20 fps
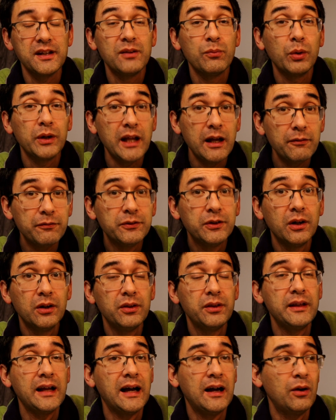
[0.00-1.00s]
And what I've
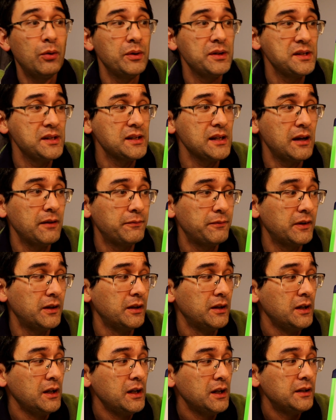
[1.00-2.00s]
done now is I've
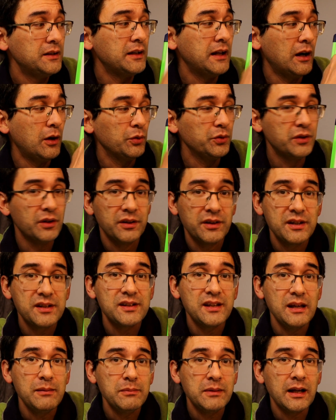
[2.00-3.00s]
now done the
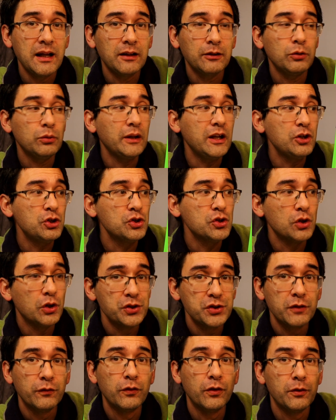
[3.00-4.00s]
same calculations
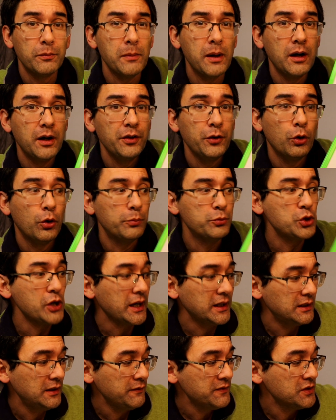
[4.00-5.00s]
also for my other
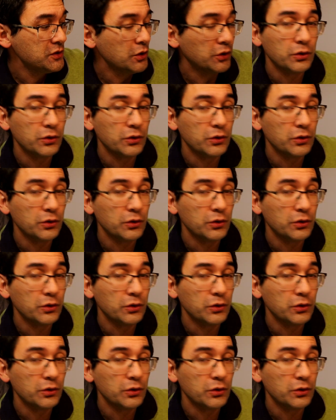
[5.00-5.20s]
objectives.